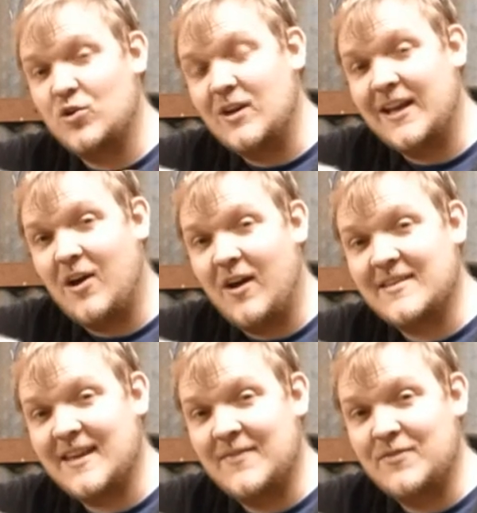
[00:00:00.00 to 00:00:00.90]
googly
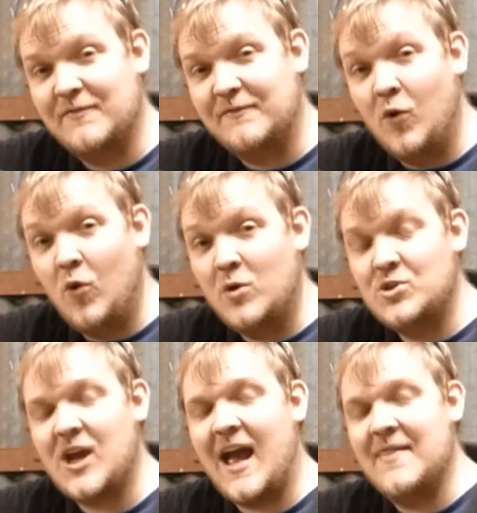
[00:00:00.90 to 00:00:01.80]
eyes in
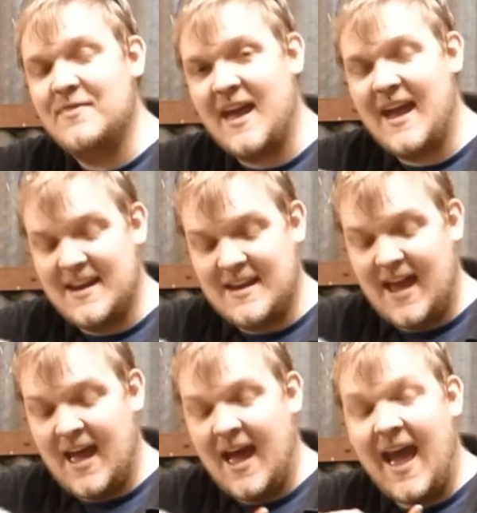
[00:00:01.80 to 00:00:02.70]
Forge, and then
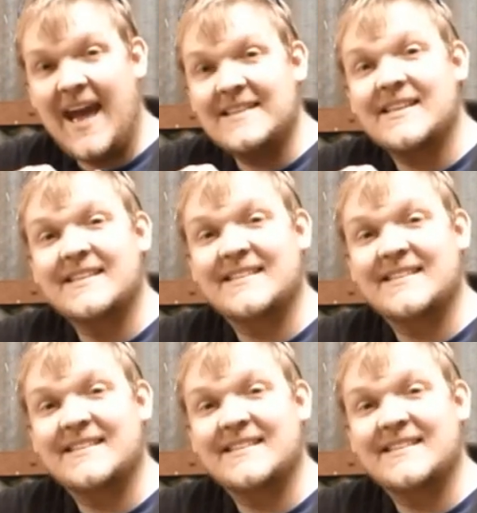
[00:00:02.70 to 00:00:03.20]
at